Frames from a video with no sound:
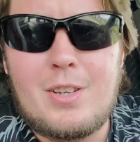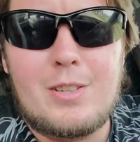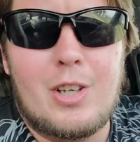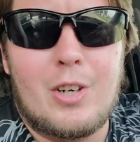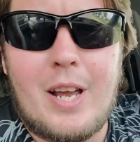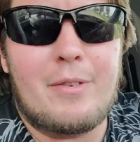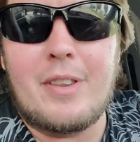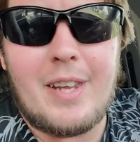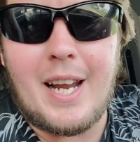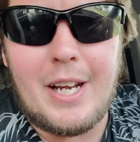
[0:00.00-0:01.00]
Learn
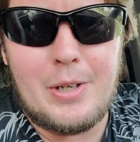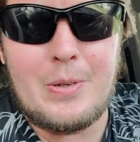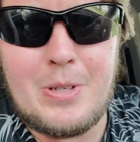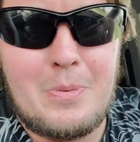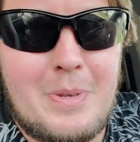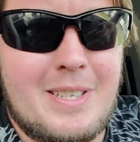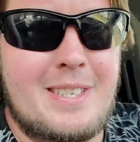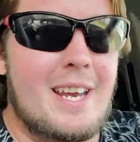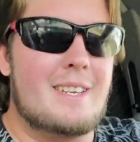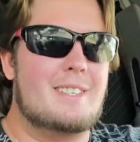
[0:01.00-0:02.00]
everything on YouTube these
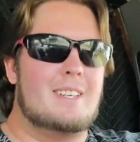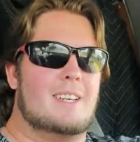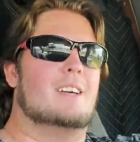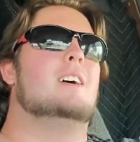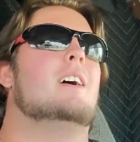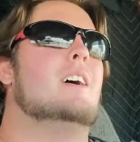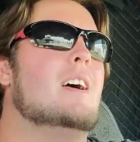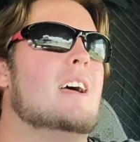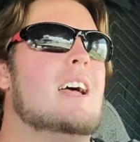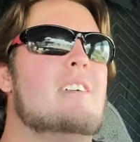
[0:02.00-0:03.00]
days.
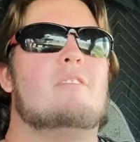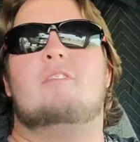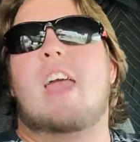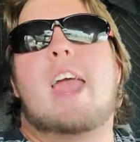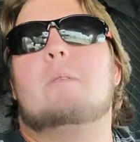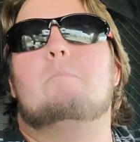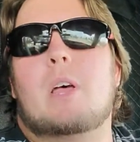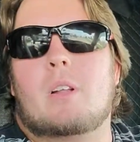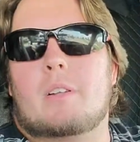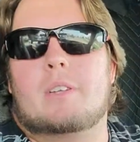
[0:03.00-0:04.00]
A van
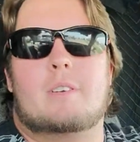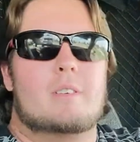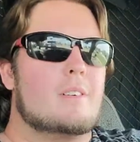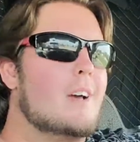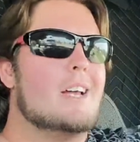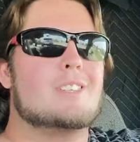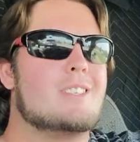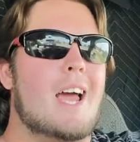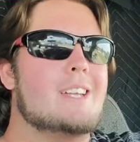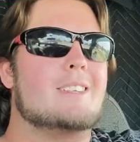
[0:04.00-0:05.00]
build. I
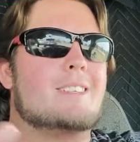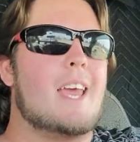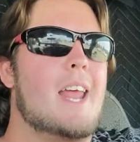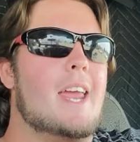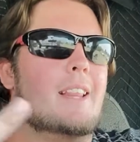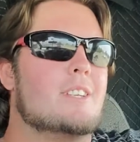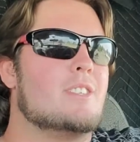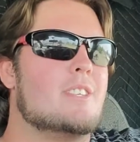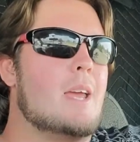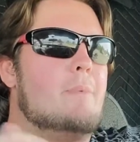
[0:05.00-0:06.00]
just said, hey, let's
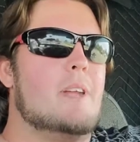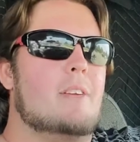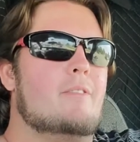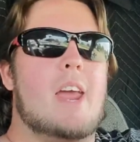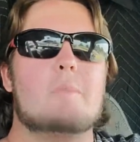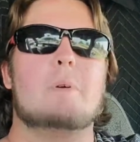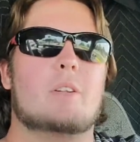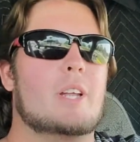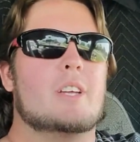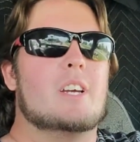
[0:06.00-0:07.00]
just type it in, van
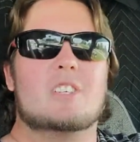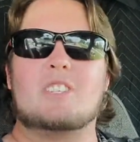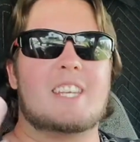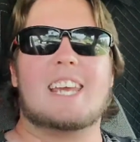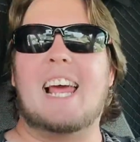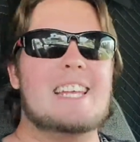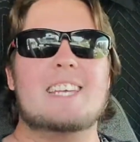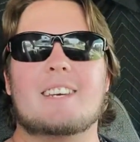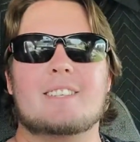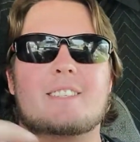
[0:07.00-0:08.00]
build, just to get
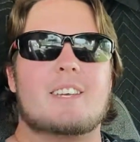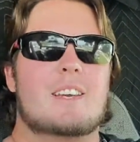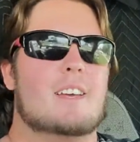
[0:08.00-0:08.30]
ideas.